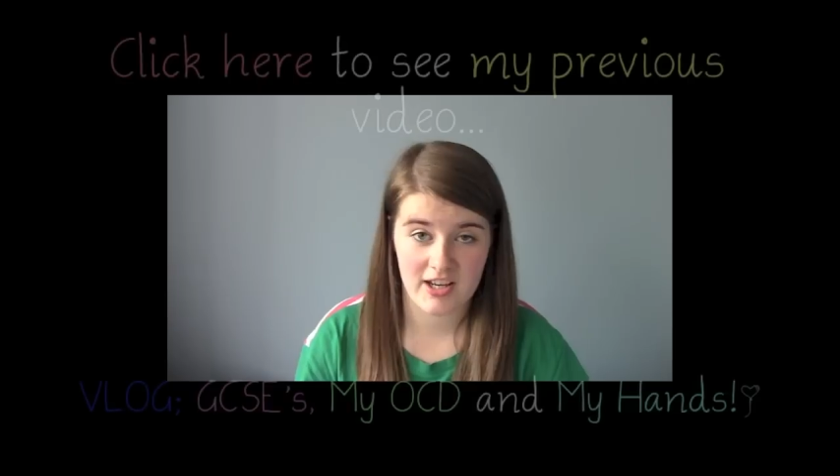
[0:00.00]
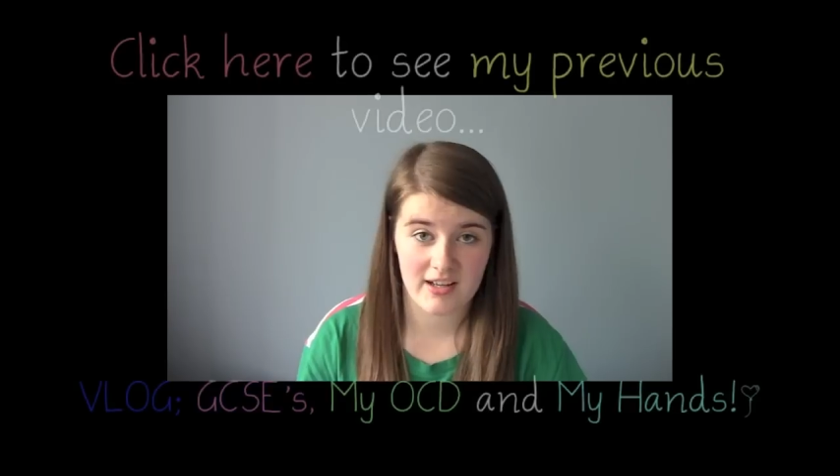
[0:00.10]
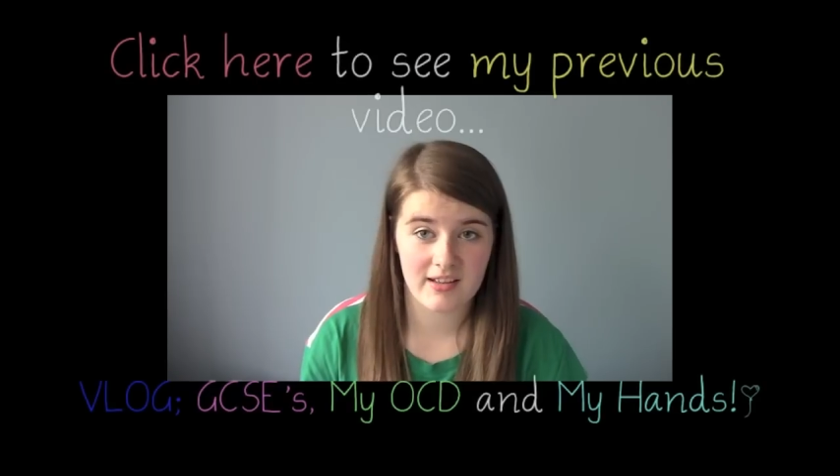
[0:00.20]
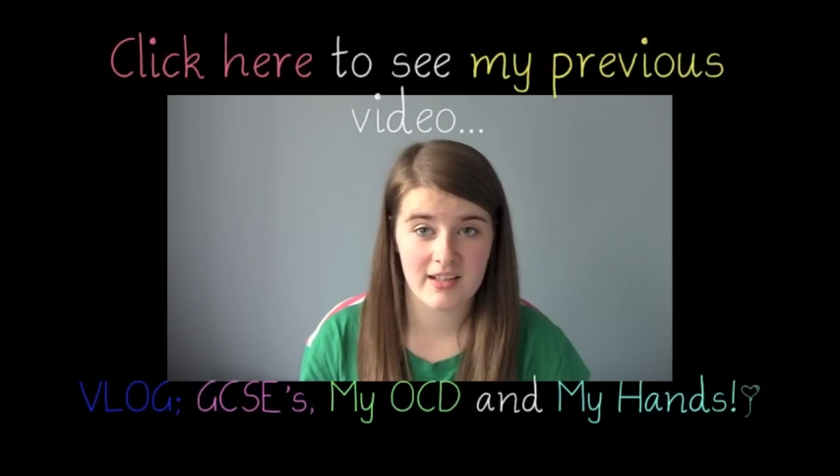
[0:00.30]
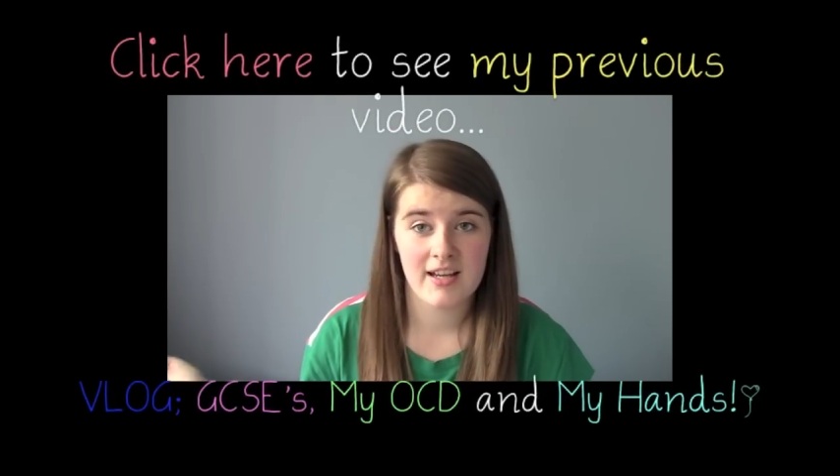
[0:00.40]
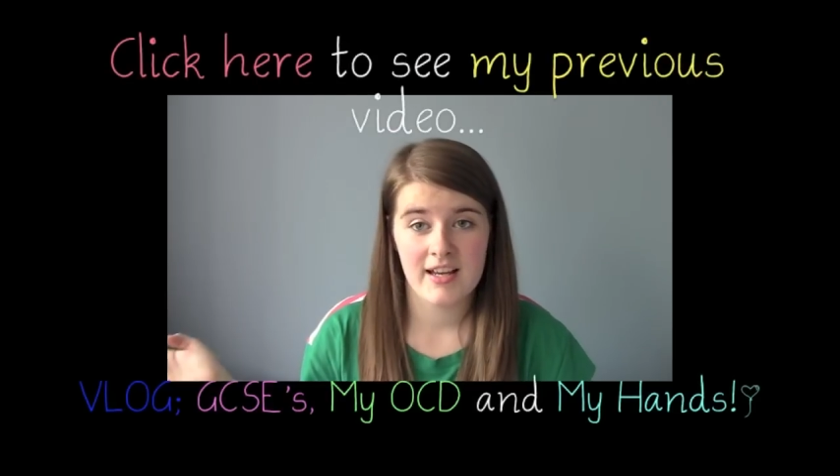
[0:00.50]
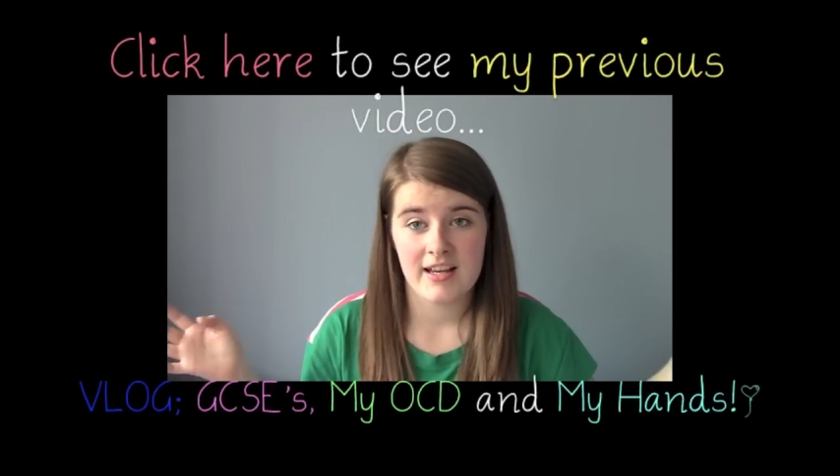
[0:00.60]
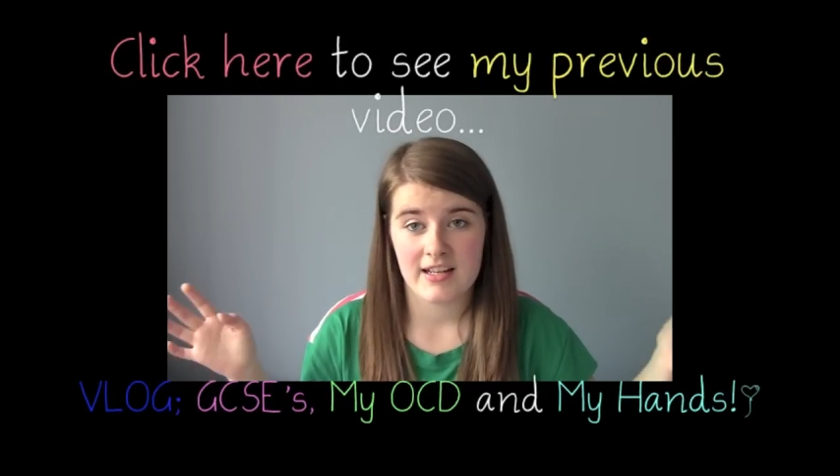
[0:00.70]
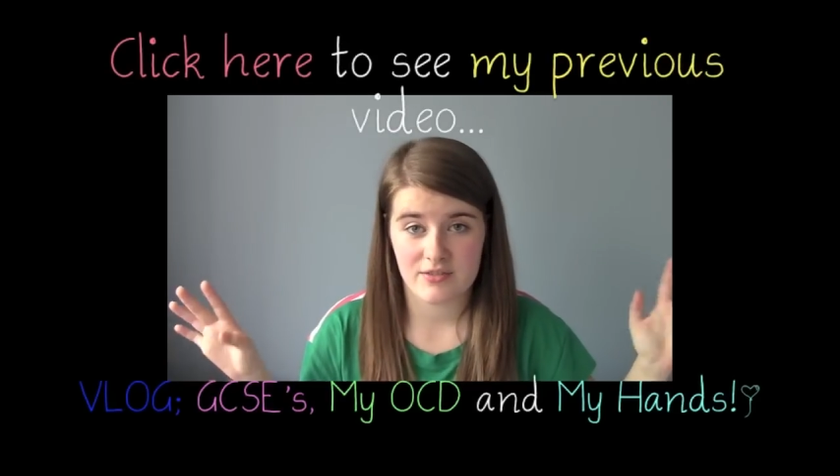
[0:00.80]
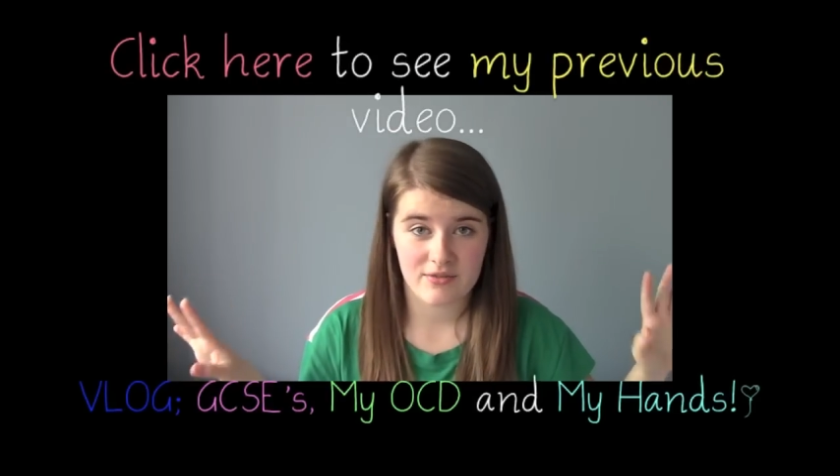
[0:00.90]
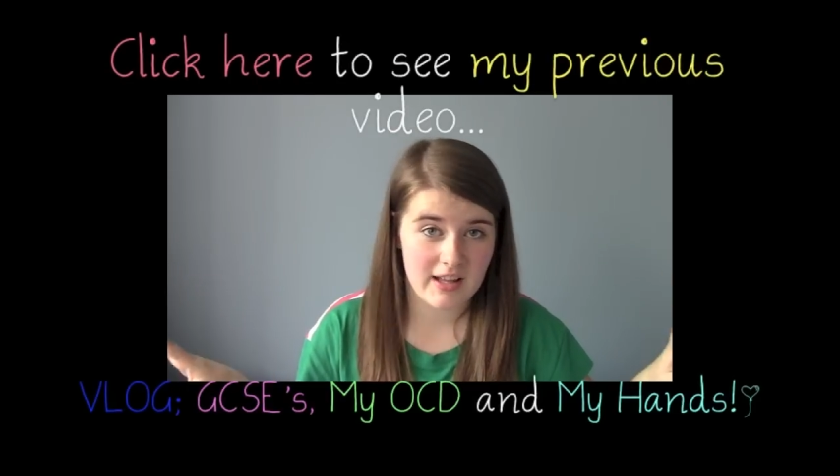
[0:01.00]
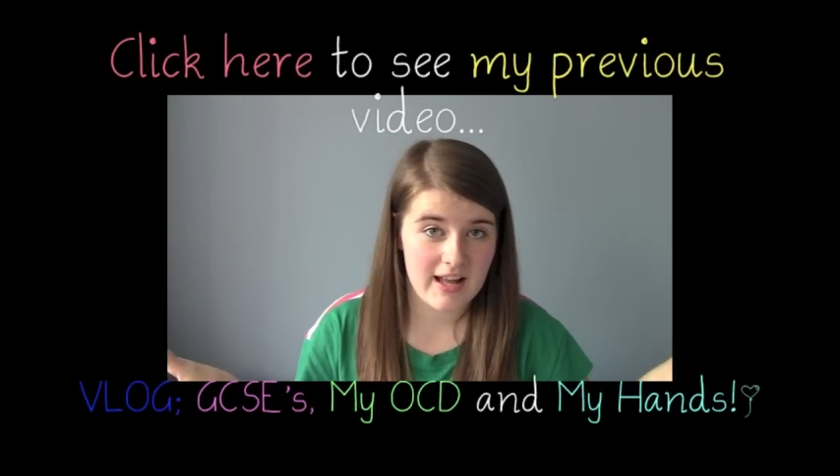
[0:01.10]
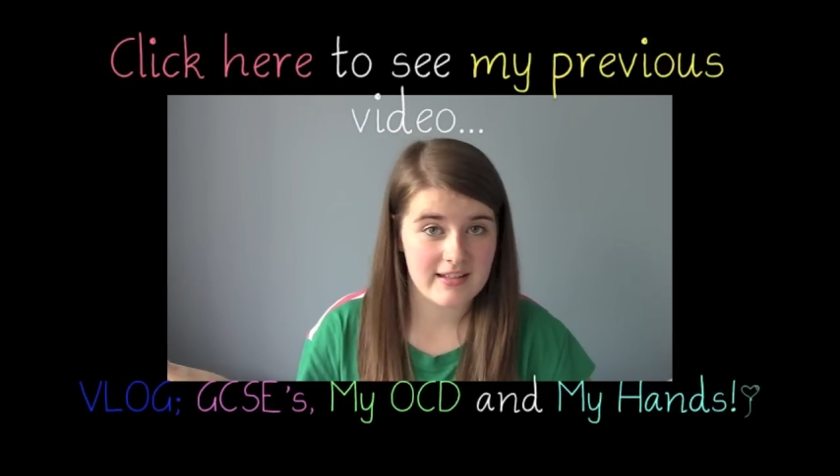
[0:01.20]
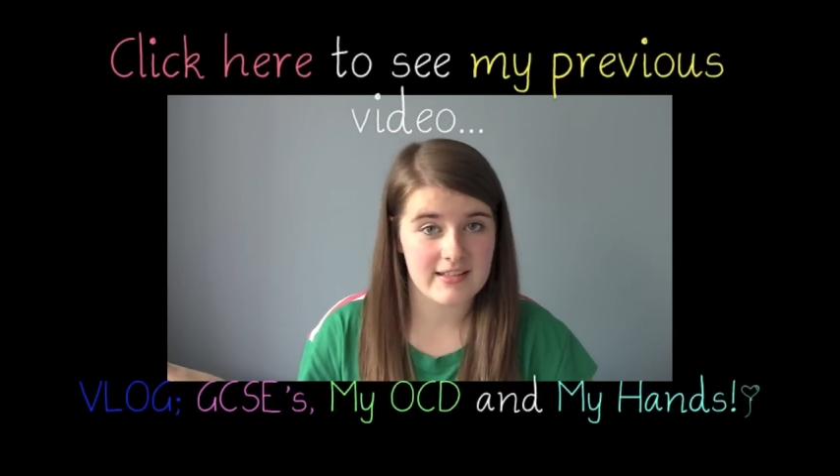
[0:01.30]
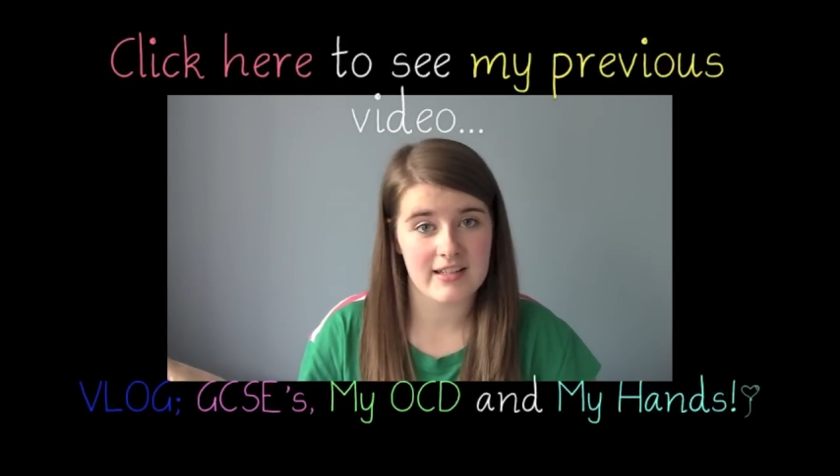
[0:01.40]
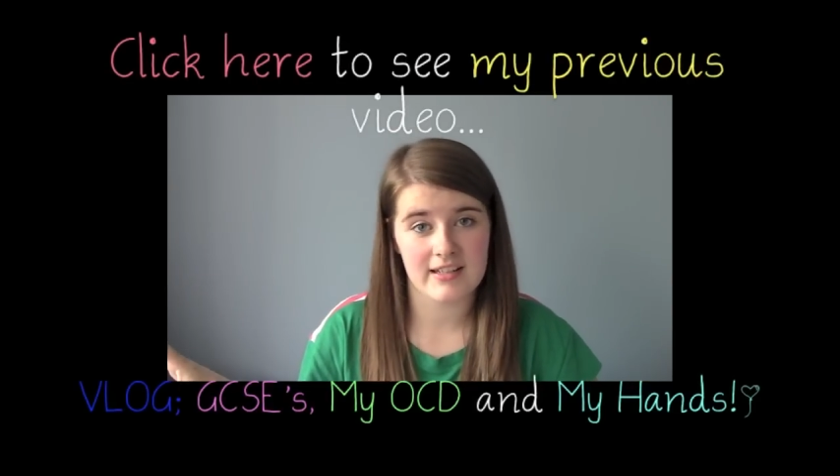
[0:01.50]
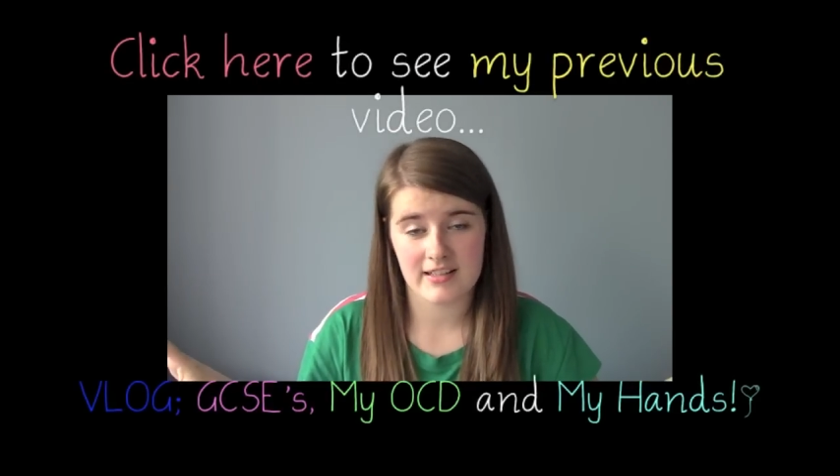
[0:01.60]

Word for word: Chill. It's relaxing